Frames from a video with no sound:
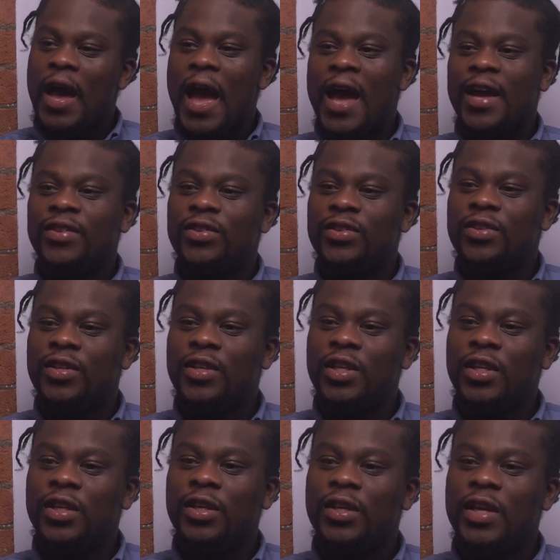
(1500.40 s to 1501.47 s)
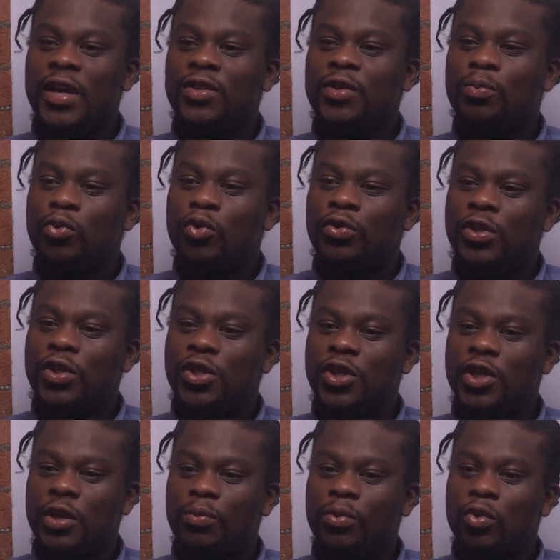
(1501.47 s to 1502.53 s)
and he gets aboard this
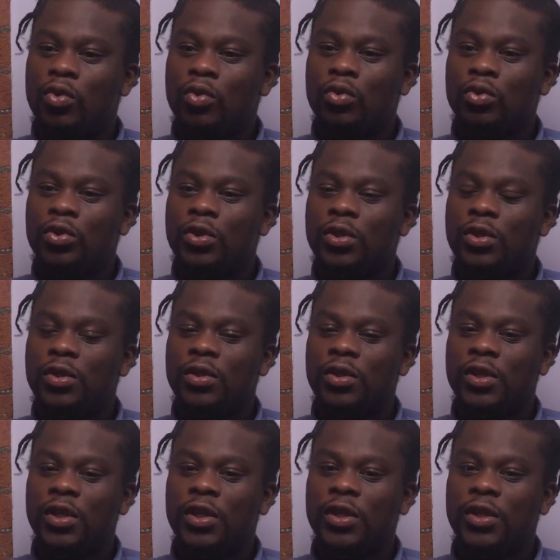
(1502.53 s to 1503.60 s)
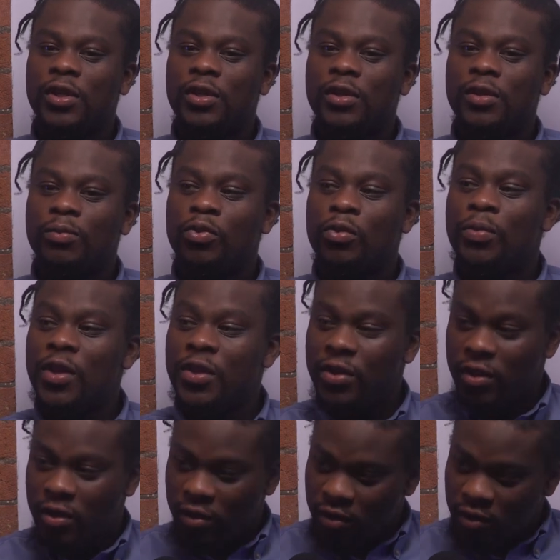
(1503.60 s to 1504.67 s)
ship called the
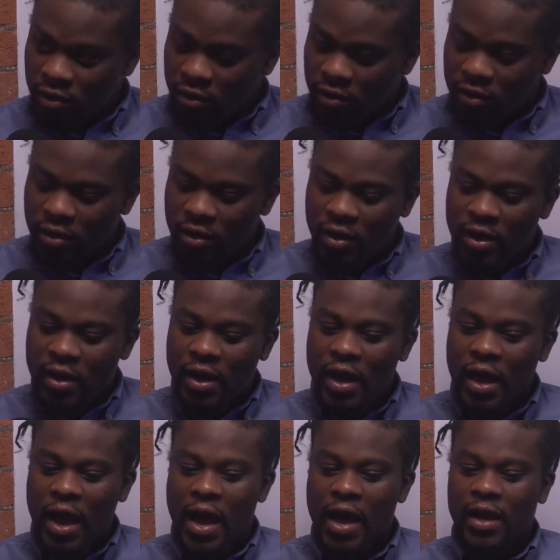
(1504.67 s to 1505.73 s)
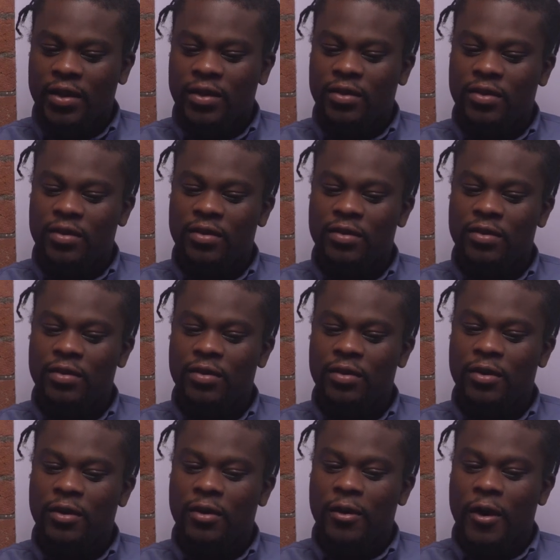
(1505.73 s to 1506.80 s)
Prometheus, and
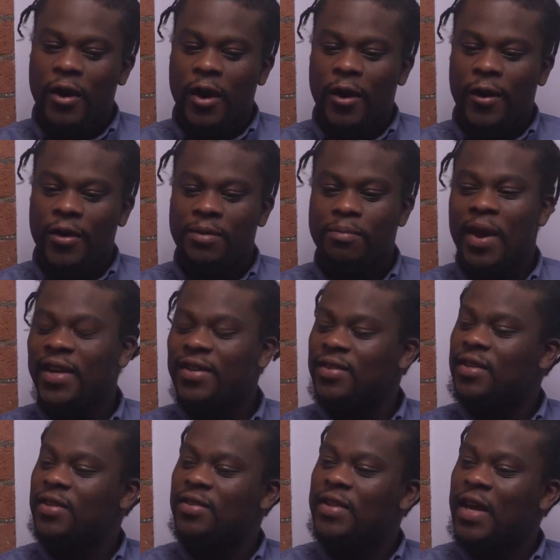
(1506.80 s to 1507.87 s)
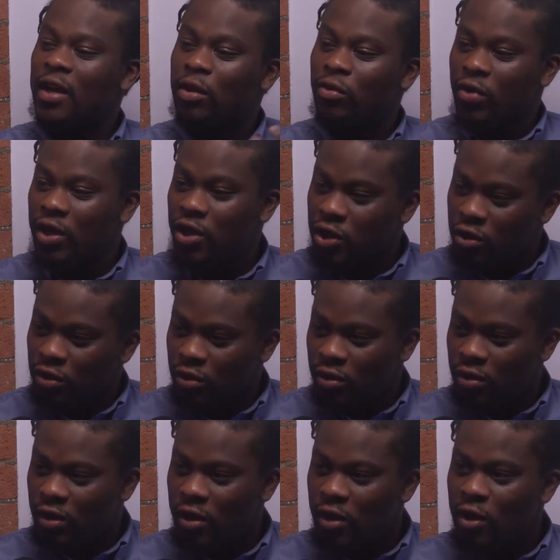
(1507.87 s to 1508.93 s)
he makes this declaration